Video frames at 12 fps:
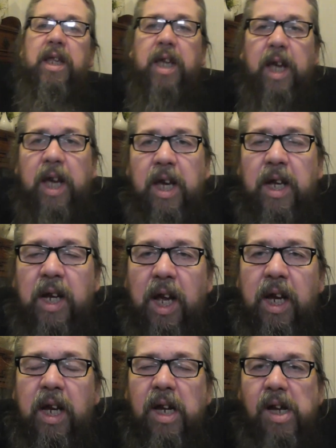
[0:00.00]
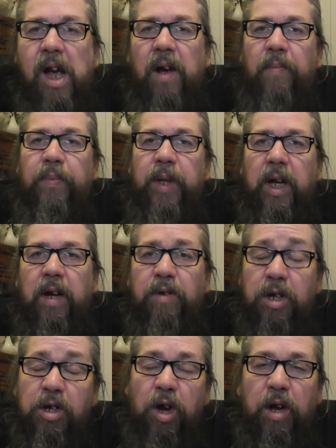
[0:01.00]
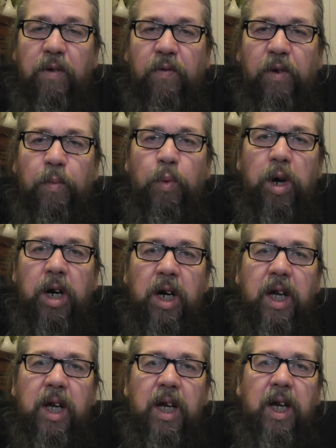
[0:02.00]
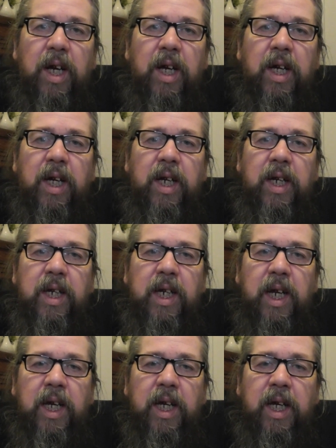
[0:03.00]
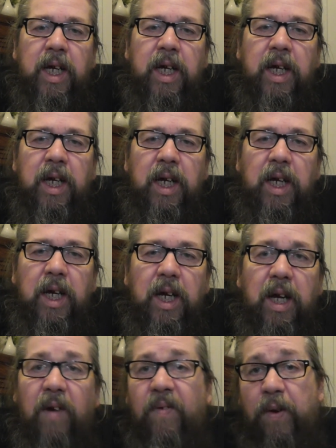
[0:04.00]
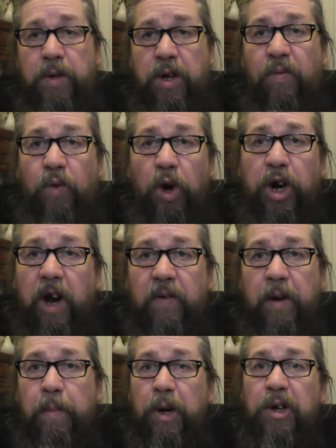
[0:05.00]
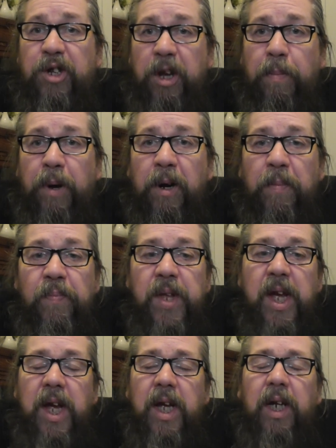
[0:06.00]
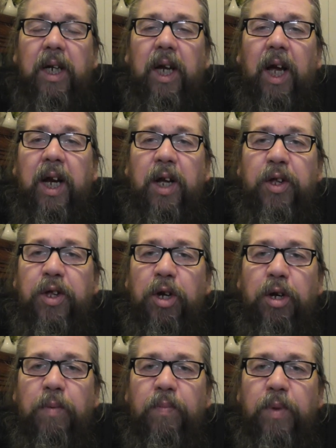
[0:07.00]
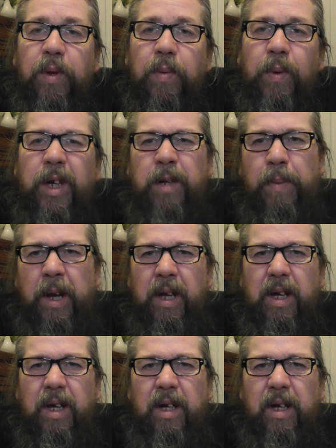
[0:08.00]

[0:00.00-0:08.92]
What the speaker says: to 8 at night. I've just got in from work and in fact I was just photographing a Burns supper and I thought, well, it's a bit